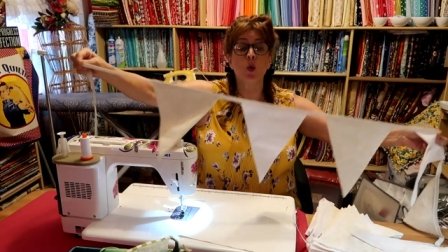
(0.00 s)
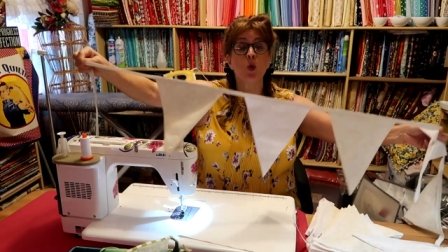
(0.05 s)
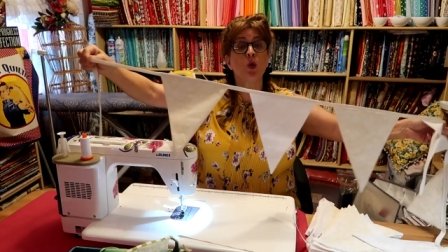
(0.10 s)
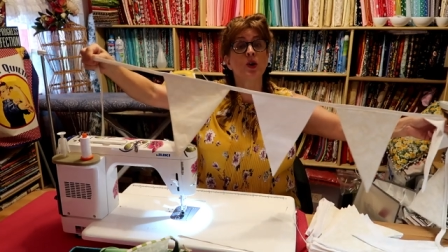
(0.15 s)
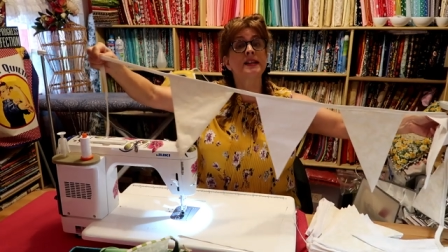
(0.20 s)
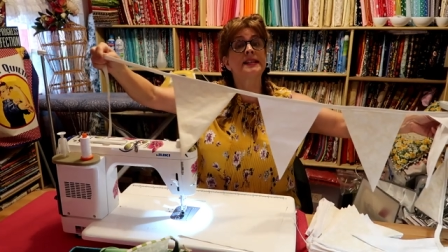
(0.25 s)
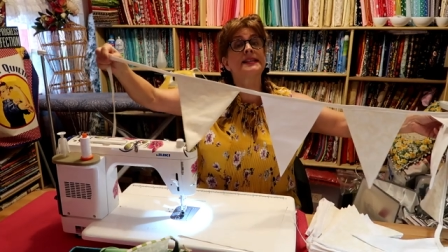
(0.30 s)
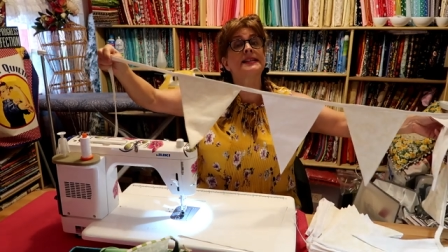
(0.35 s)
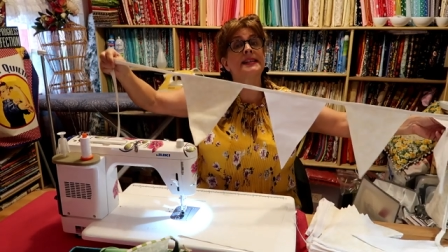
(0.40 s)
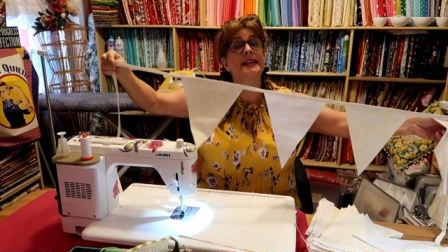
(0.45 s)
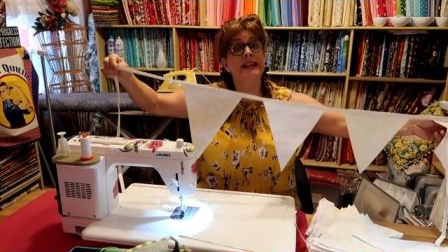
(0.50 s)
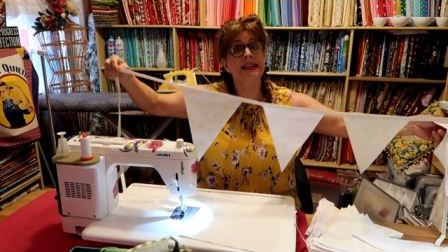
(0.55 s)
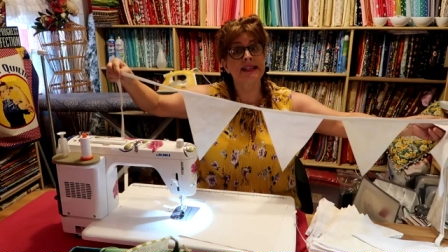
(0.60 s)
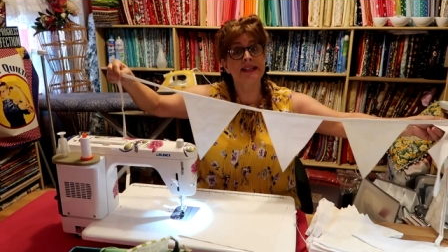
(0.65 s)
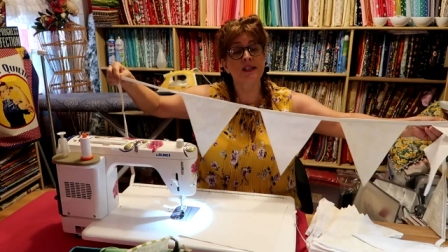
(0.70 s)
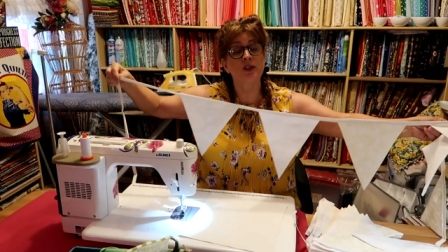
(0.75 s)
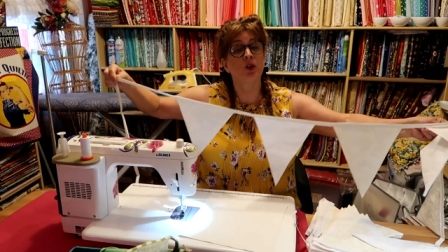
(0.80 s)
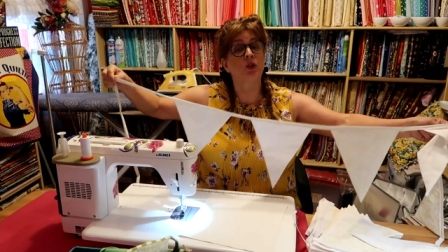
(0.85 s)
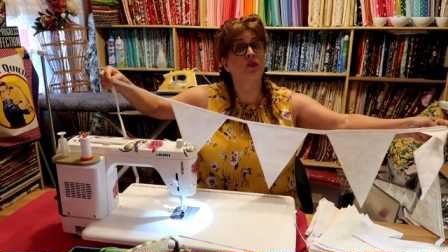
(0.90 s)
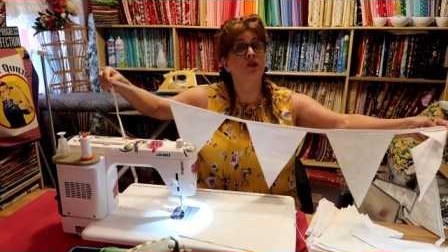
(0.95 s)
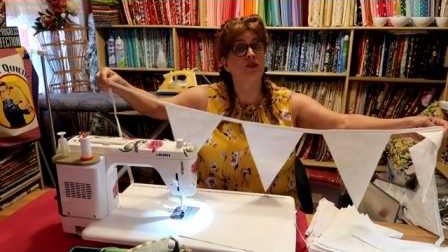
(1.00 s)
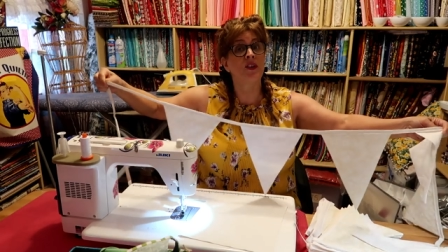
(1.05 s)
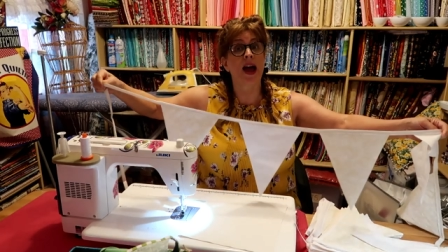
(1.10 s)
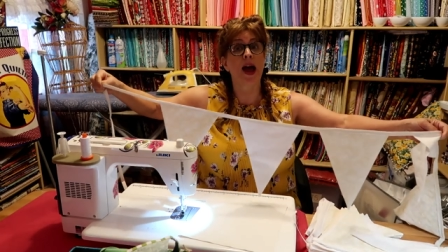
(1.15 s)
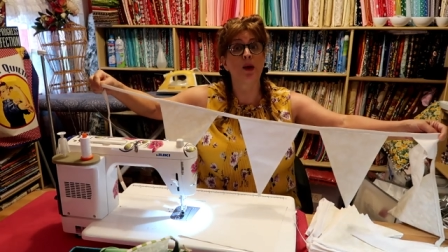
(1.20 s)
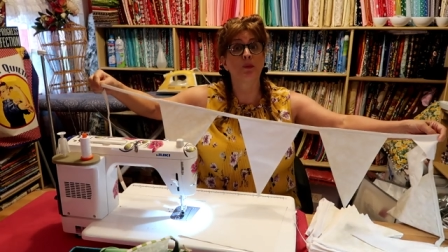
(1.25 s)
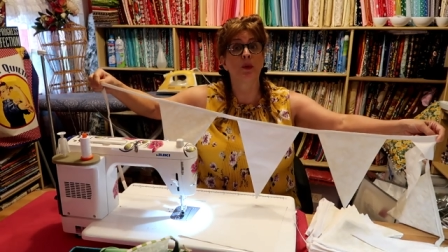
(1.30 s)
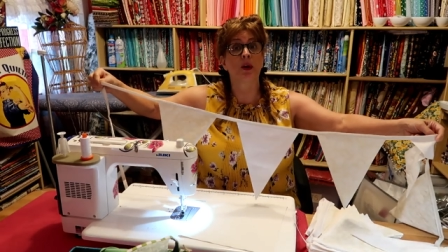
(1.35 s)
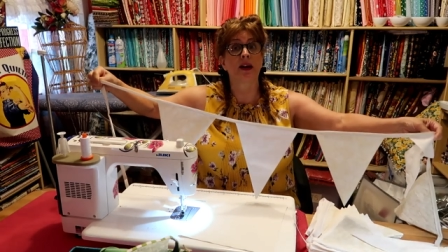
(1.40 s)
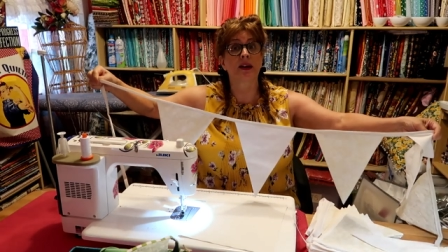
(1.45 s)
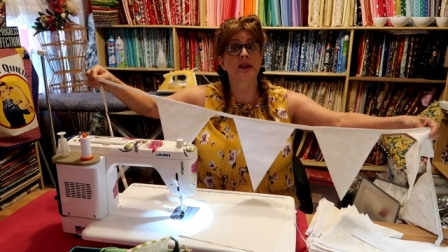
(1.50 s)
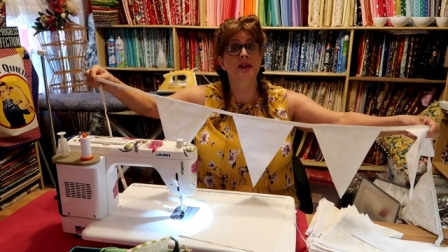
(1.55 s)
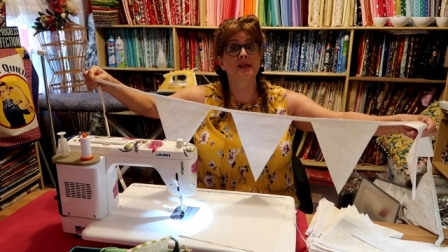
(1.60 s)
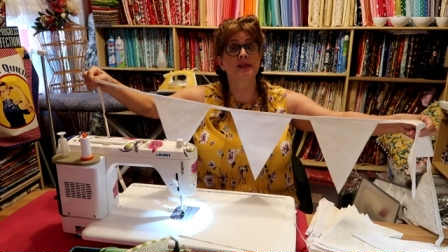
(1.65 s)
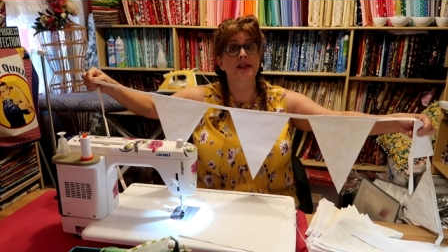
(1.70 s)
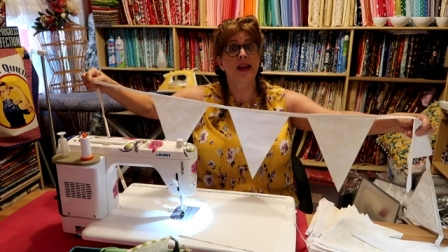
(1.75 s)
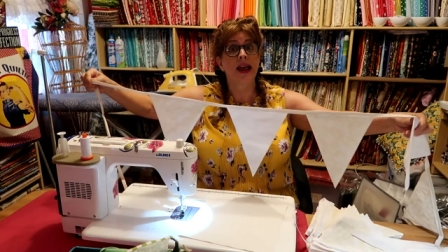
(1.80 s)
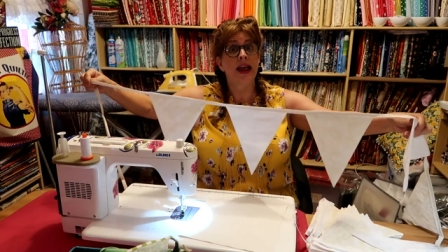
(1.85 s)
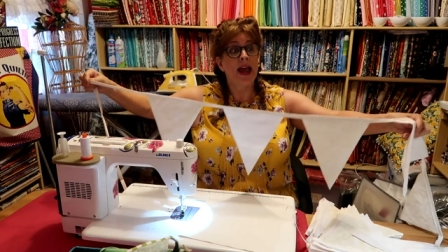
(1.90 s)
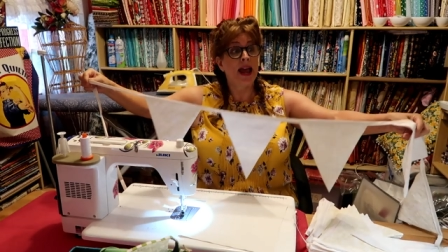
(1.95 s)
or seasonal fabrics.